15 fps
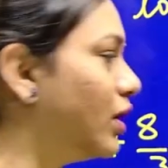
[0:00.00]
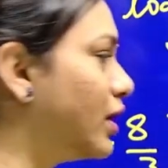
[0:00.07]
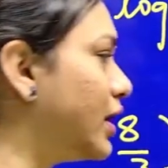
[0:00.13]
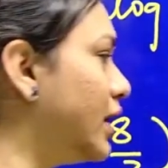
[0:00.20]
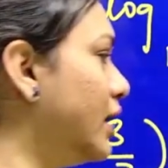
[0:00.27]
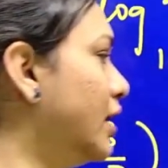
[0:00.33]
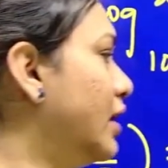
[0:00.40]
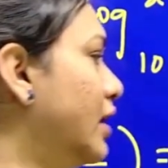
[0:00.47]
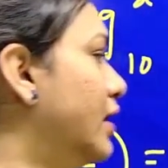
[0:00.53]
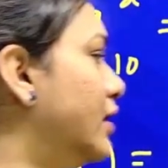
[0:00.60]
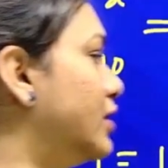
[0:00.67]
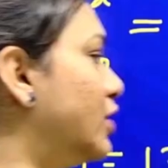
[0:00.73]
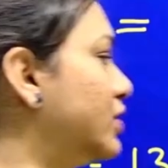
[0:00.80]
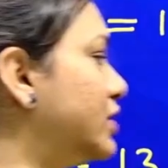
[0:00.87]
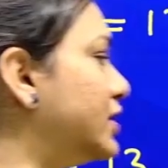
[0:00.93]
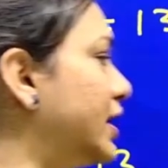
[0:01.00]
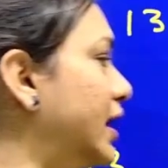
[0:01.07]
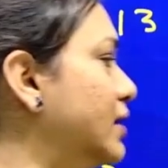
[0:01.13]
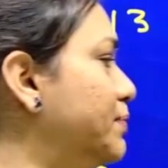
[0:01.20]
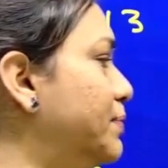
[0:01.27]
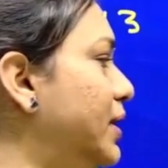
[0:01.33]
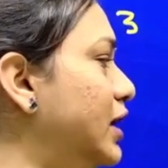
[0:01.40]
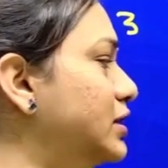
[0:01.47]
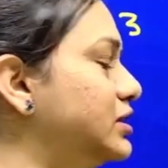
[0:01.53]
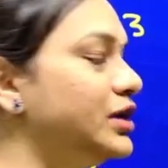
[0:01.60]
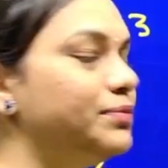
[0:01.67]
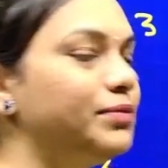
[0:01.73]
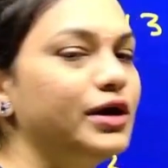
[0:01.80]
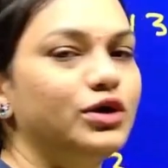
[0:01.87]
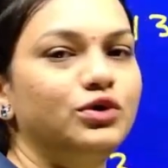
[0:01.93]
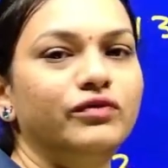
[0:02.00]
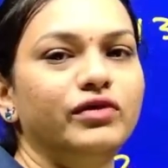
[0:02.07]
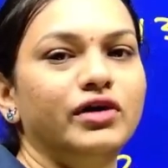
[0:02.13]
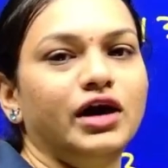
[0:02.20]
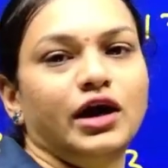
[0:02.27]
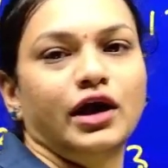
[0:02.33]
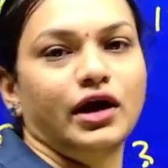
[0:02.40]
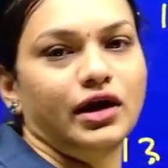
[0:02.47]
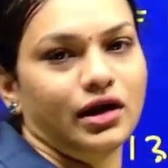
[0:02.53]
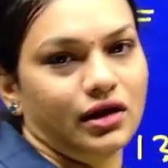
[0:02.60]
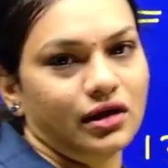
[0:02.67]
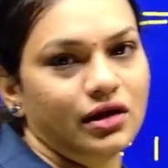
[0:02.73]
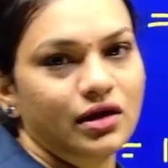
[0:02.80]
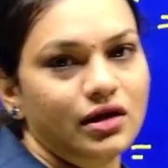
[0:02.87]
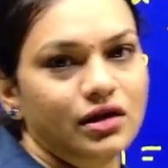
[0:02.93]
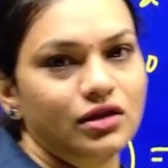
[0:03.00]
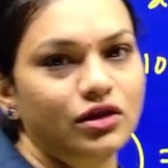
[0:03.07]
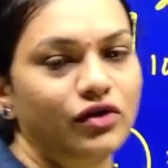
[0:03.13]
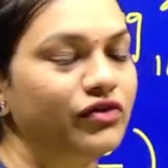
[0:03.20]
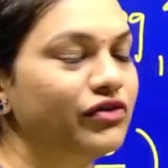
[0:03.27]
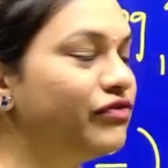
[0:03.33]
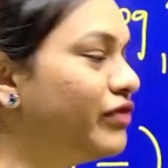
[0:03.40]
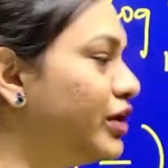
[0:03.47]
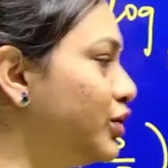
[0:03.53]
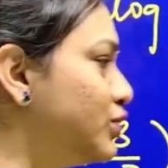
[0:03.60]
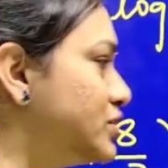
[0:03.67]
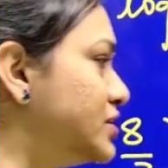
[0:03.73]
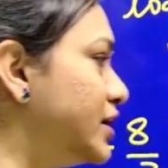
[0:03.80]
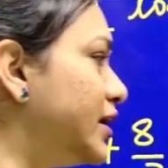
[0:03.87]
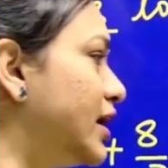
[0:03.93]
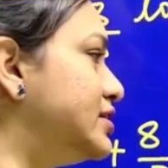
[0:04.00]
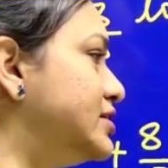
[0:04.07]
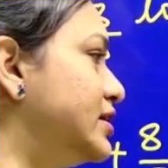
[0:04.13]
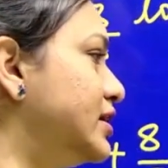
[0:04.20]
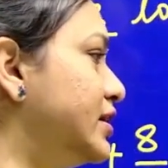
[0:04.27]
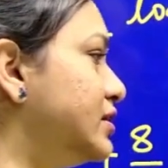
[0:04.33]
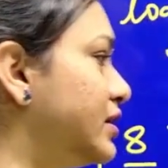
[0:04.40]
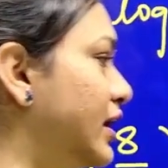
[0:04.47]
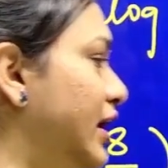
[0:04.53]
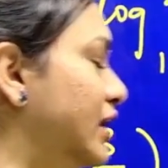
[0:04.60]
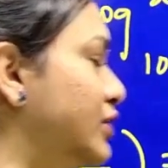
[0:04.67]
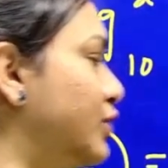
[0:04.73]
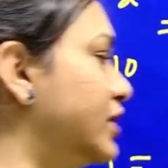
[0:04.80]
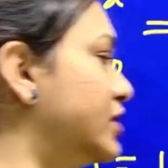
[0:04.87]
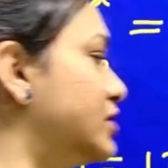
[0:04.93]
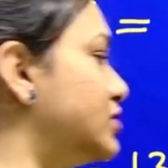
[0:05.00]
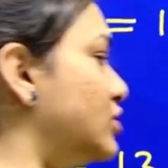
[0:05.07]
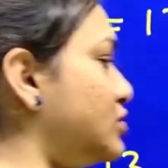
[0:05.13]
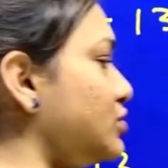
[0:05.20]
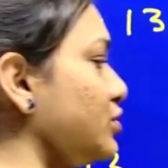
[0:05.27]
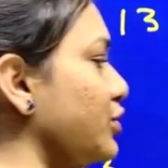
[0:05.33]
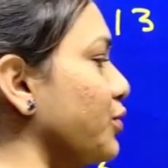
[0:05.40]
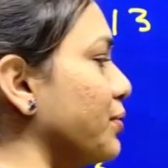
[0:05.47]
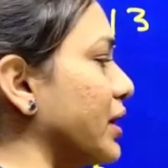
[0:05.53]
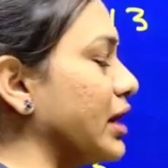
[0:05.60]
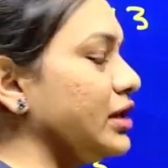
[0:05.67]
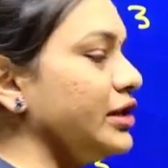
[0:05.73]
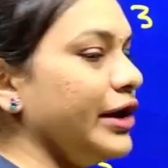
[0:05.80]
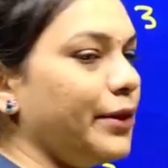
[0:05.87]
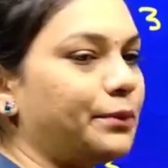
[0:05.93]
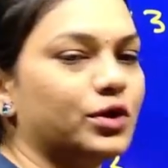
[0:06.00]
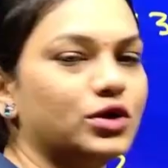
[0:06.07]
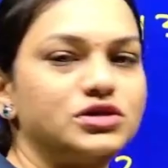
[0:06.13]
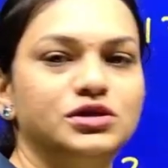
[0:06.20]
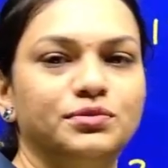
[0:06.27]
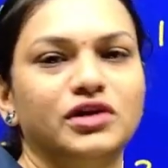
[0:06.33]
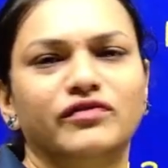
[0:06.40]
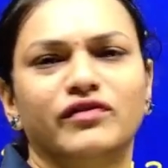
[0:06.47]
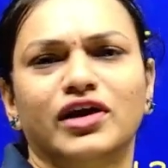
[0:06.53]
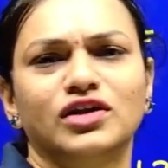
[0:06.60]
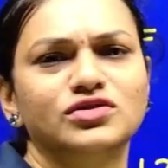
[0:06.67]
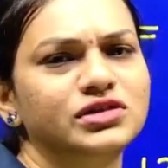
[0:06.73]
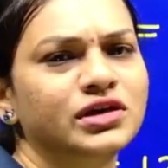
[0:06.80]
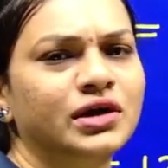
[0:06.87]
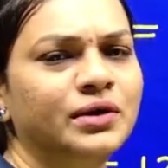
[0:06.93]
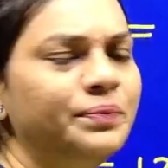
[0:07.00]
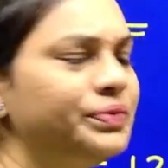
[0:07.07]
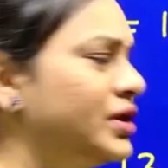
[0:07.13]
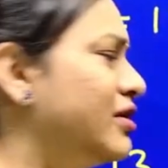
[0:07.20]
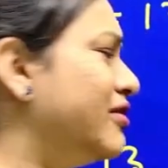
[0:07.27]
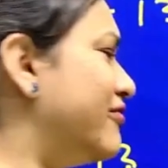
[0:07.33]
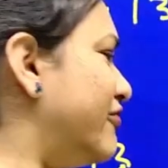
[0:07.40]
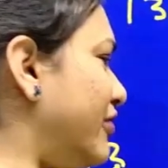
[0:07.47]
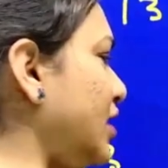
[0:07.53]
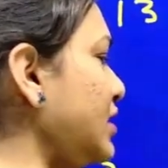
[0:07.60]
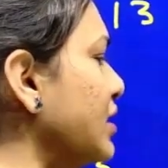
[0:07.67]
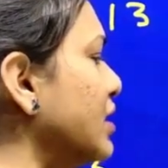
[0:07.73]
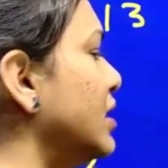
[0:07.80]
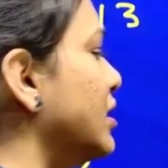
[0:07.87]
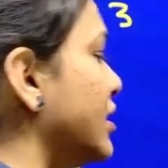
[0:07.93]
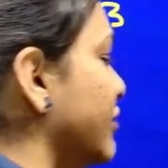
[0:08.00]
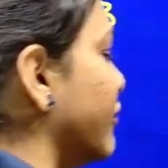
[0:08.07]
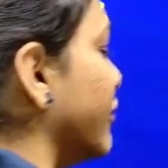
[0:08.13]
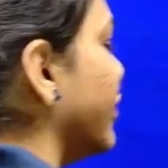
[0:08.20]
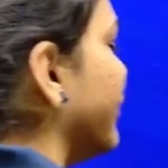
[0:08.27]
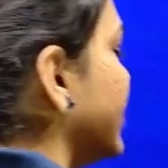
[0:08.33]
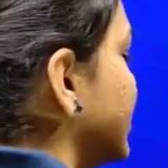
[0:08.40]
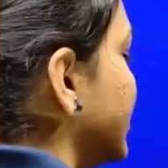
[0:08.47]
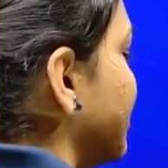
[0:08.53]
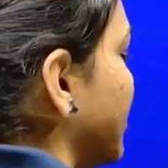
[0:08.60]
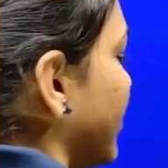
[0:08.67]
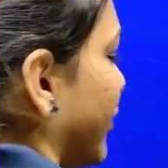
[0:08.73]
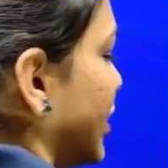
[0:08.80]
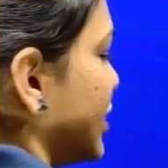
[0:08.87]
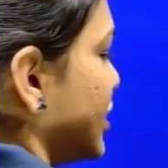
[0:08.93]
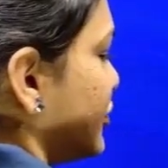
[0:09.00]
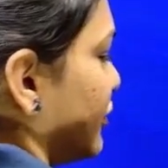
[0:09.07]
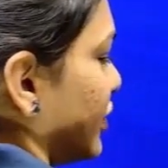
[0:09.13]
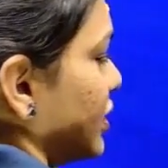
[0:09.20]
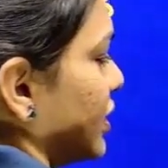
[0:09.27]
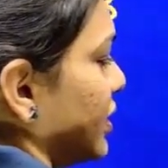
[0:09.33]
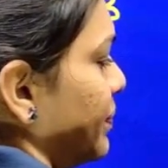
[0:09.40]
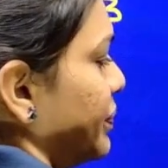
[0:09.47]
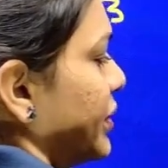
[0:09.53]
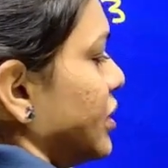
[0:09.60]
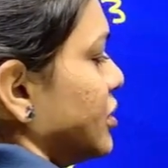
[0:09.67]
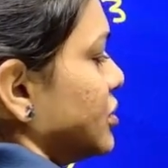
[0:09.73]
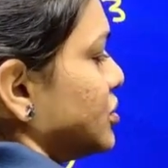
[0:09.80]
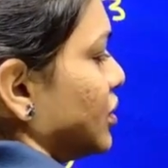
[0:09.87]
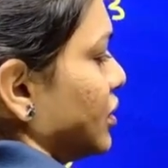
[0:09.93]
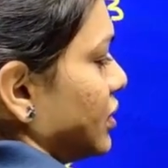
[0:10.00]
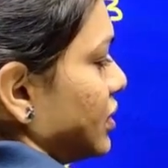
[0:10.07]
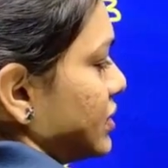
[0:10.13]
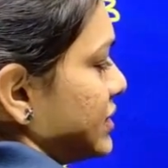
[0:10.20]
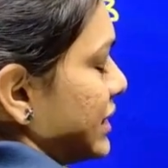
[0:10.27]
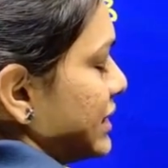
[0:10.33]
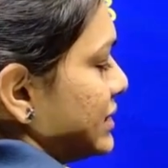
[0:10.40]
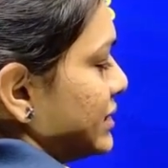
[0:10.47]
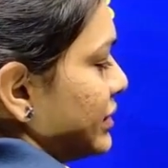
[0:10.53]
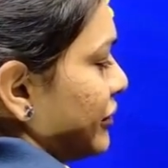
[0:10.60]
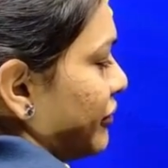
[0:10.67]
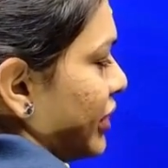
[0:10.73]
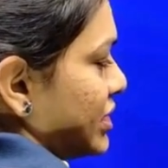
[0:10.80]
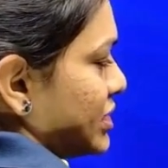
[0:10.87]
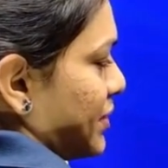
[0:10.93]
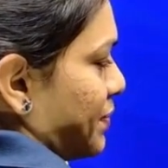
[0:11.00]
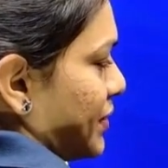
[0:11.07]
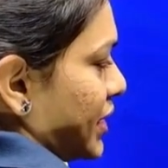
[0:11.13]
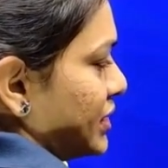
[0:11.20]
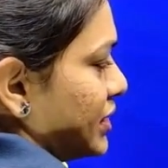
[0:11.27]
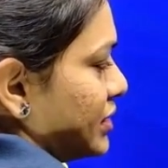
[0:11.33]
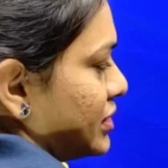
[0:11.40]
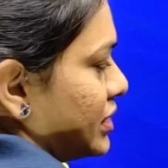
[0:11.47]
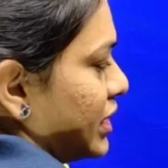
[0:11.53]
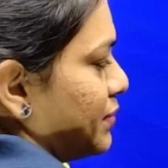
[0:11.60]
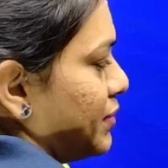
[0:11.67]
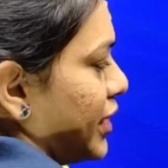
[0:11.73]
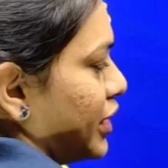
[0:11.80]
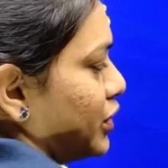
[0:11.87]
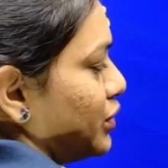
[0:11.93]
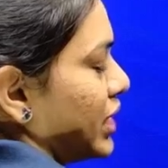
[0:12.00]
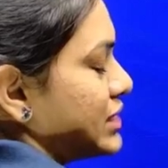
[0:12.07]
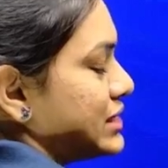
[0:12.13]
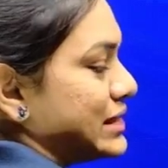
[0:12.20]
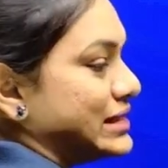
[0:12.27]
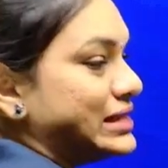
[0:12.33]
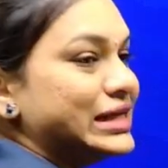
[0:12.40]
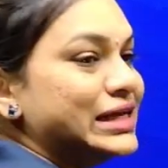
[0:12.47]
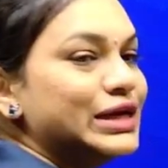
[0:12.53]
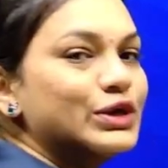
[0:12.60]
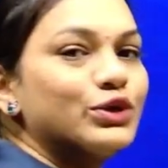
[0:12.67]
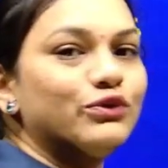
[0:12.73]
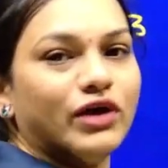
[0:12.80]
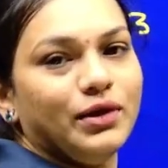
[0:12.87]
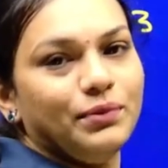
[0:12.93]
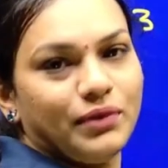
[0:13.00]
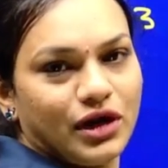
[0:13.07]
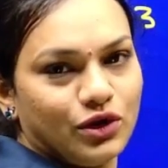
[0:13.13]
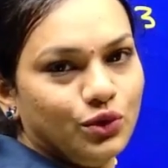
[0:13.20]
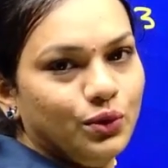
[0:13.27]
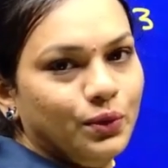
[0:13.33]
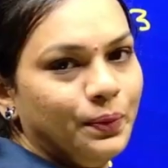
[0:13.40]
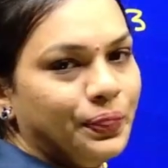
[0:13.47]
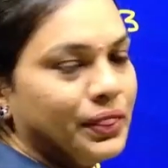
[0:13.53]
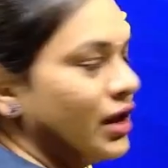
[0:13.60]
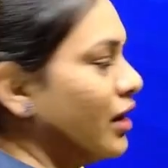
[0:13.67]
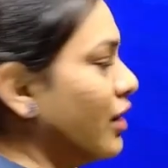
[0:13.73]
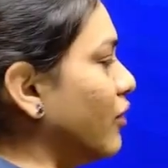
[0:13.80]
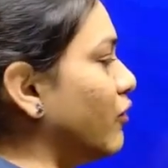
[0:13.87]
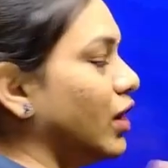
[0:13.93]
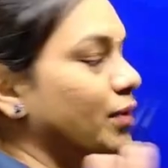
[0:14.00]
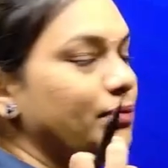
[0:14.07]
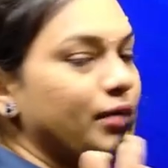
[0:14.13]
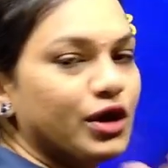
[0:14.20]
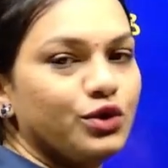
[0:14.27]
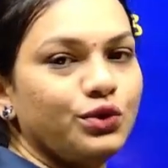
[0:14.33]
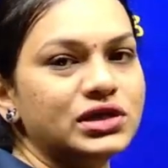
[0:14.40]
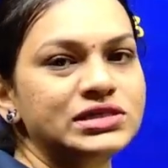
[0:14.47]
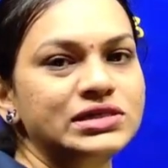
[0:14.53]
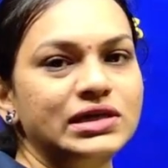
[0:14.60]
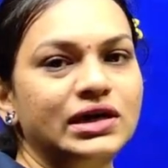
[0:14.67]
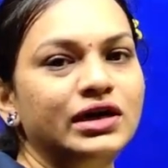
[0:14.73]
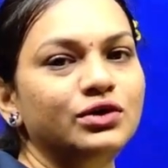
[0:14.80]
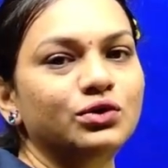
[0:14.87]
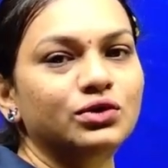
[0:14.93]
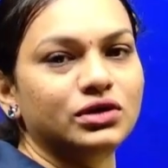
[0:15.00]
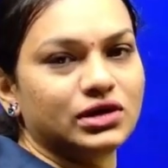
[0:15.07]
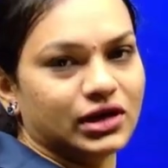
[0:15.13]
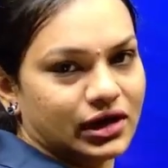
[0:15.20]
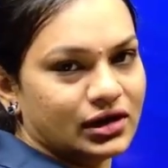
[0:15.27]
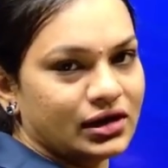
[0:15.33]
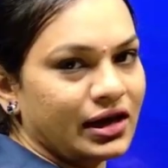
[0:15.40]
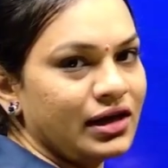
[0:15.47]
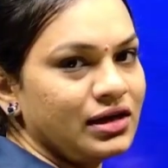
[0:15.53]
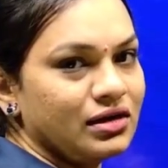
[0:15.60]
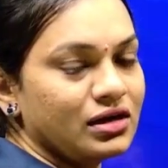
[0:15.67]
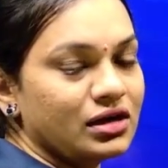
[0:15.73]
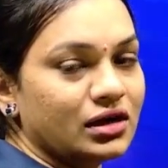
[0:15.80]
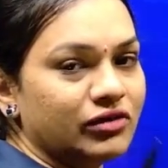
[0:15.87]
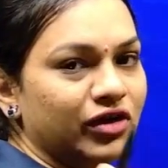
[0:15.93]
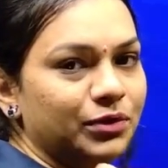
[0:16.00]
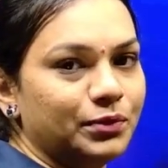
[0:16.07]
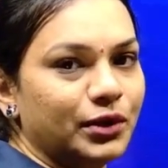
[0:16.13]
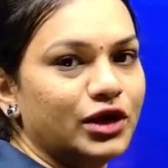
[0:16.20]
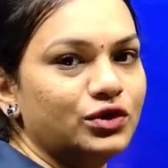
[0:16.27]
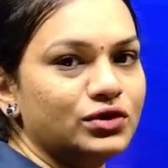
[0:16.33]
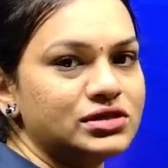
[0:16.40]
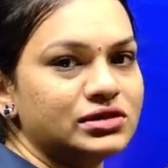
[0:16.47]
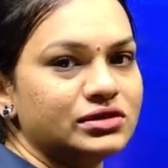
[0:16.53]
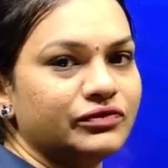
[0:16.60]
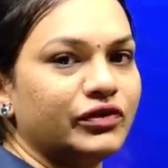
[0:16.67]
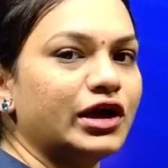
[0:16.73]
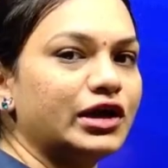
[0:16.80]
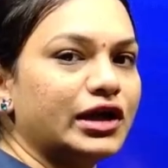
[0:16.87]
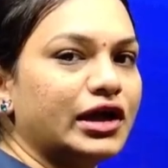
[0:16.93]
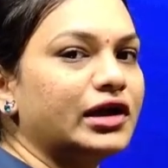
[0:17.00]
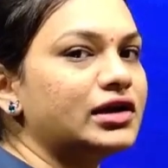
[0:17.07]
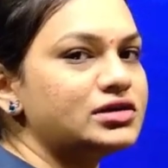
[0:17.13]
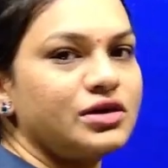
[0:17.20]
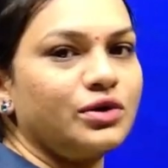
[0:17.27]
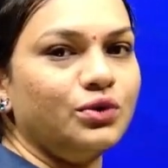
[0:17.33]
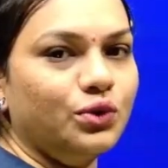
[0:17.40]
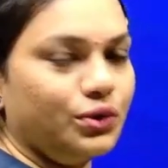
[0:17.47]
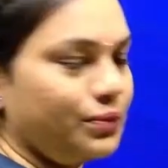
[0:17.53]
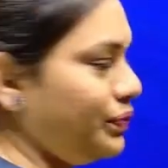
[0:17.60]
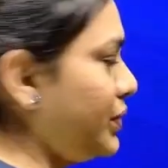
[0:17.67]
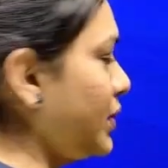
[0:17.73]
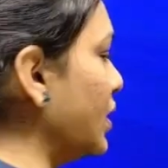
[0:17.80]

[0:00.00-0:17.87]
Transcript: Okay. Now 10 power 3 by 2 we are getting. Now if I use the calculators also you may get the approximate values here. Fine. We will simplify this further. So since if I separate the 3 by 2 as a 3 into 1 by 2, 1 by 2 is a root right? like uh, 1 by 2 is we can take it as a root.